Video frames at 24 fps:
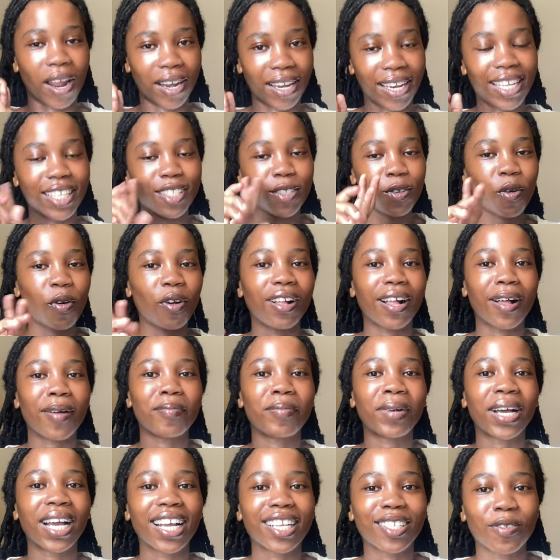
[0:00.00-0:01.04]
Let's call her
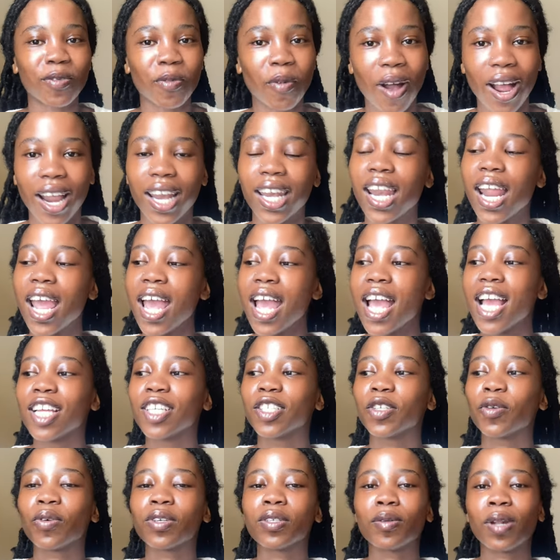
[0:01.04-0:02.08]
makazwan.
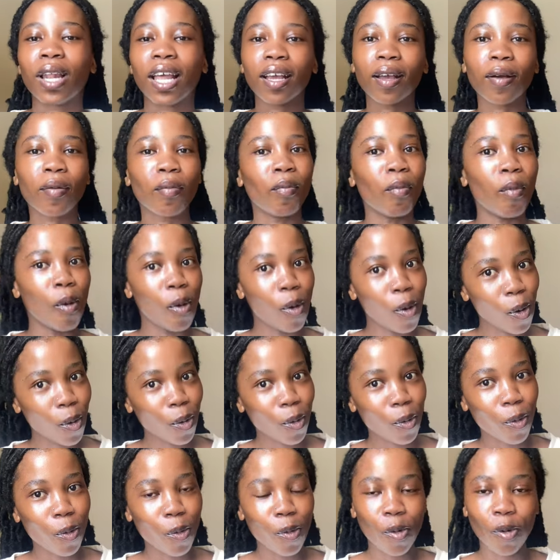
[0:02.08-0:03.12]
She was like a
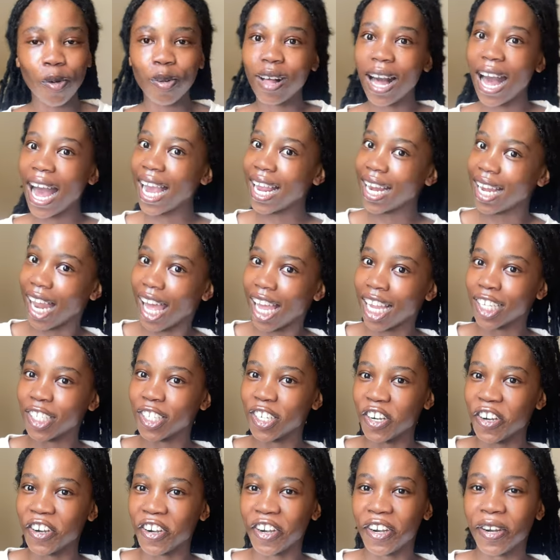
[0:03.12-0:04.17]
moku. I liked
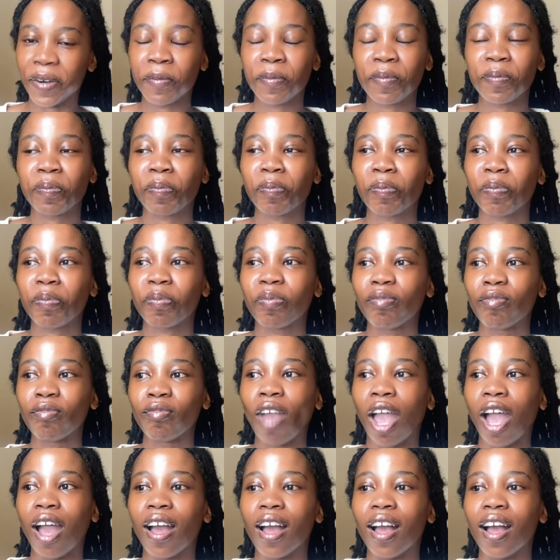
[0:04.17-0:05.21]
her.
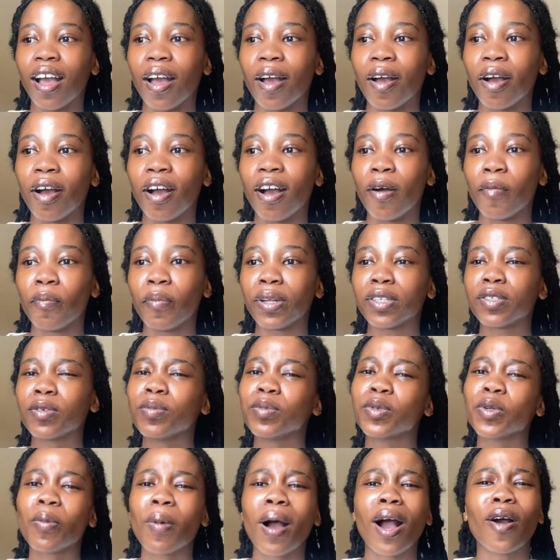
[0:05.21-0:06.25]
But
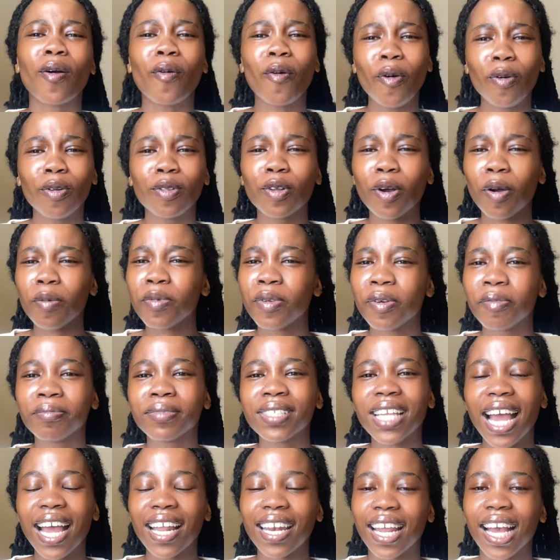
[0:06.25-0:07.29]
umtuba cool, gomnyum
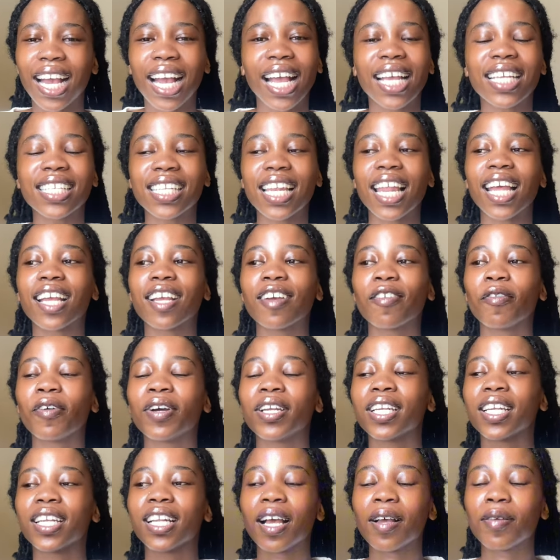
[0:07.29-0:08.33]
dana, guys. Like
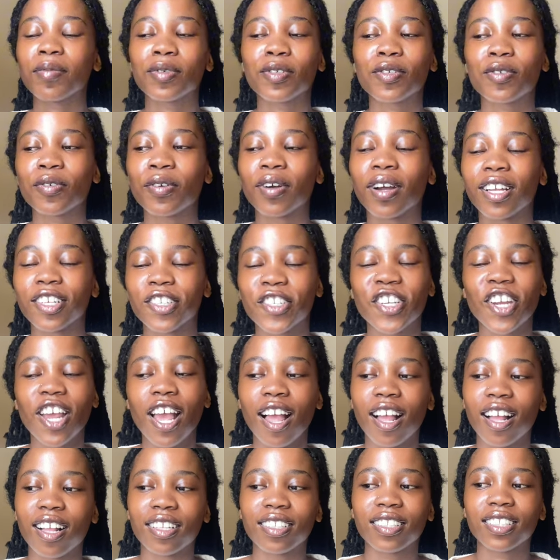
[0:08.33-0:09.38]
when it comes to her
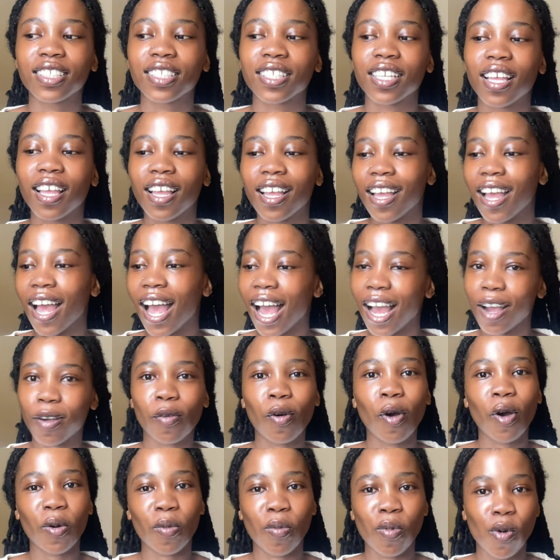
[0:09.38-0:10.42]
child, a
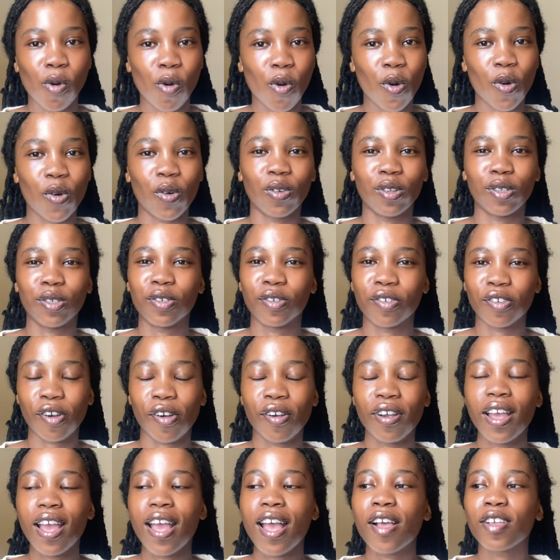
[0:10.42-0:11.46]
cool, you
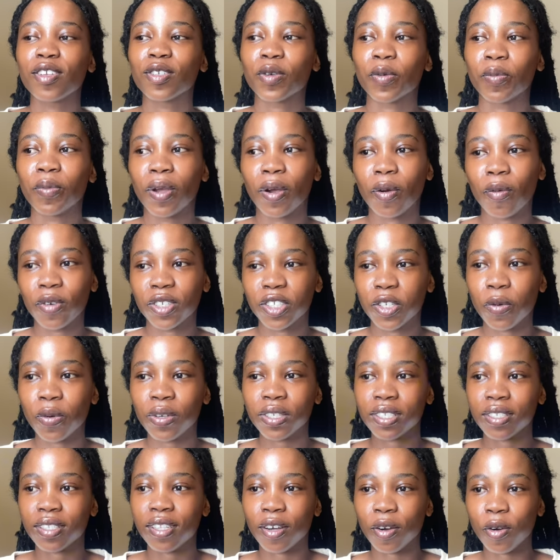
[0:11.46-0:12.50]
know. So she
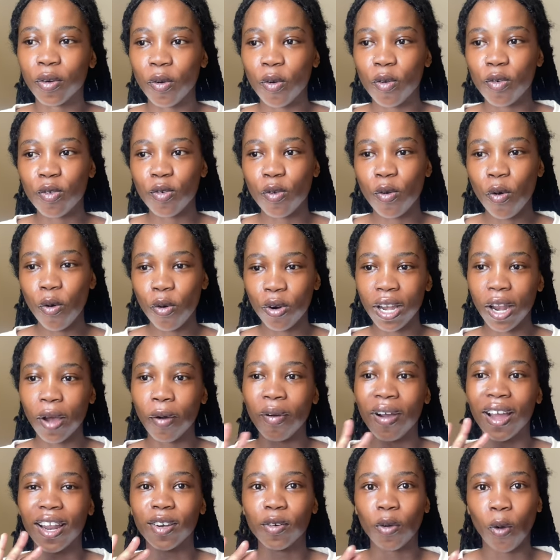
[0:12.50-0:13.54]
was the cooler
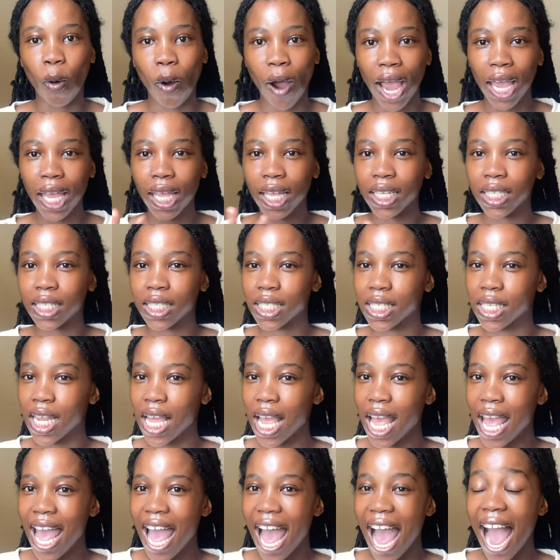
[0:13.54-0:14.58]
one, quiet.
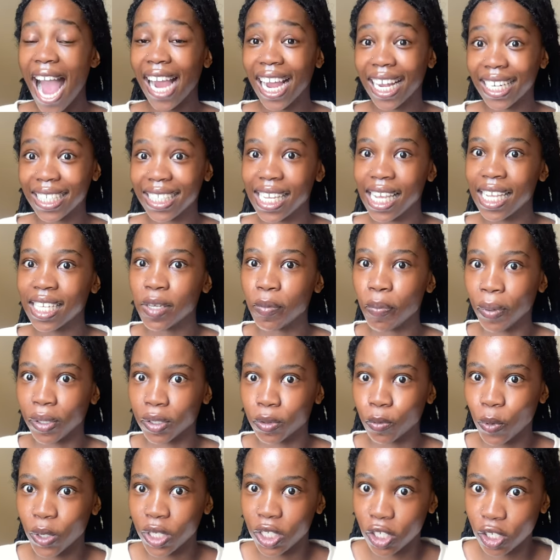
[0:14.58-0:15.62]
Akateti, but
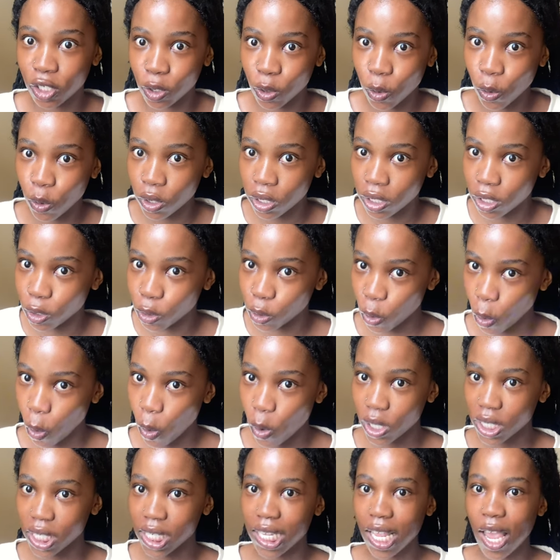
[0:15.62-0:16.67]
when she talks, she
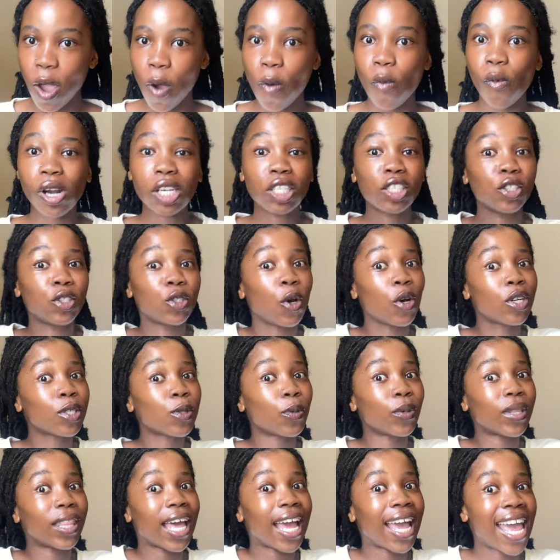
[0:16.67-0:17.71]
talks. When she talks
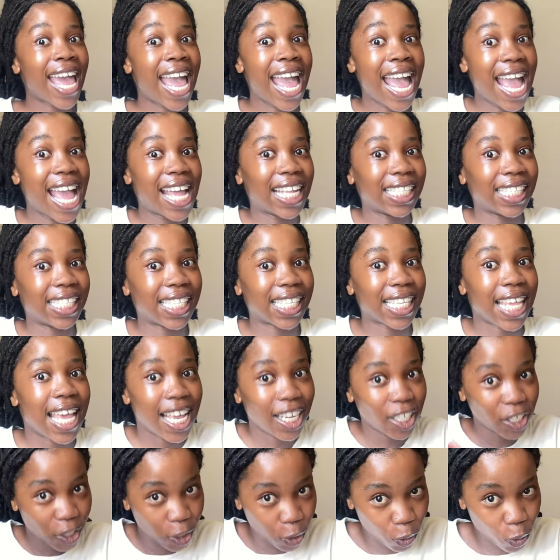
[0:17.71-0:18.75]
with her hands,
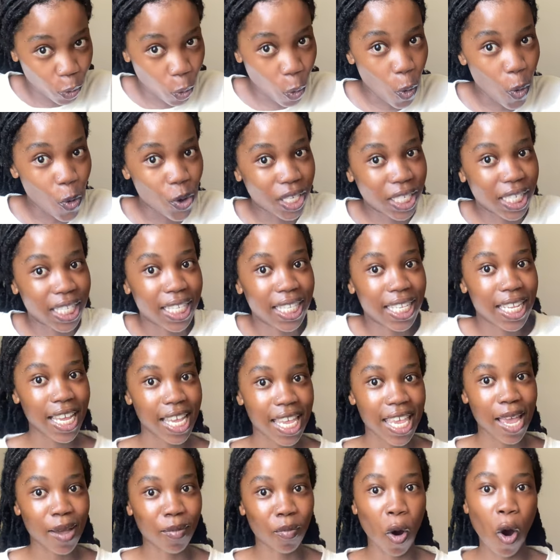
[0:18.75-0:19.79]
she talks.
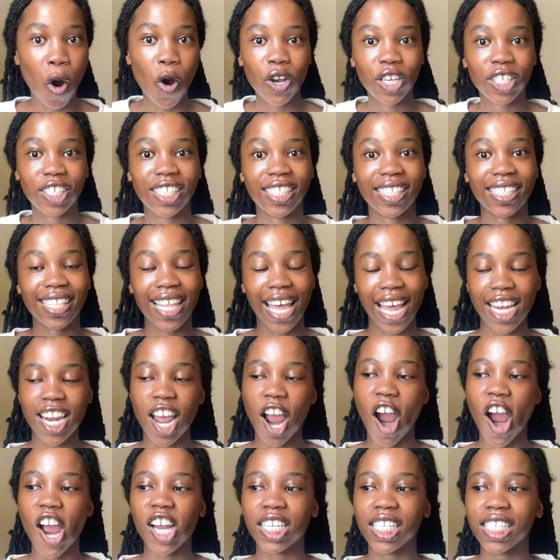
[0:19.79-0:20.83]
Yeah, well, she's that
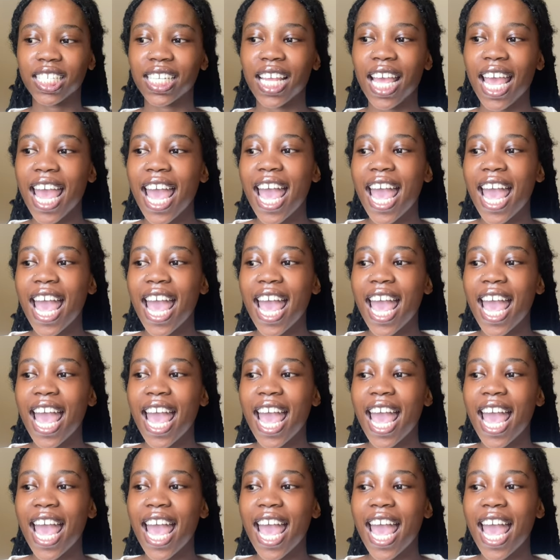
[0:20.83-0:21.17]
aunt.